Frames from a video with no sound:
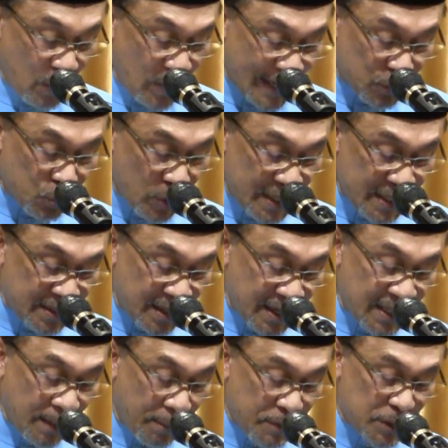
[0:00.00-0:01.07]
I would like to
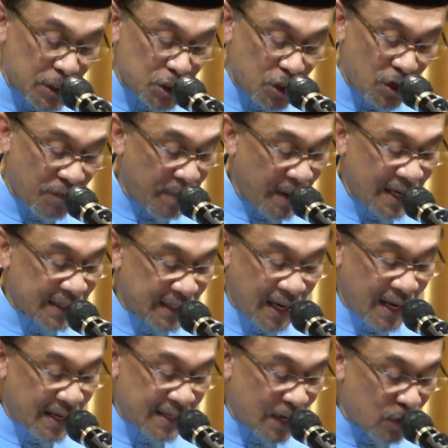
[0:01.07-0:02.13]
reiterate the position of Pakatan
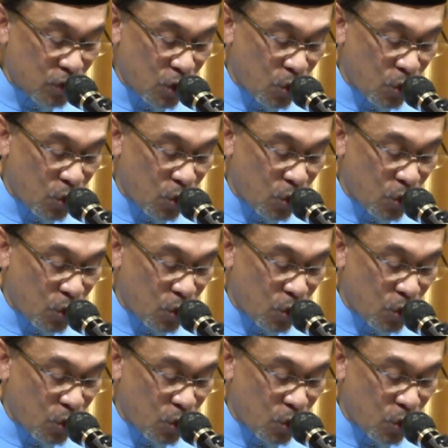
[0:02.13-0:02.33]
Rakyat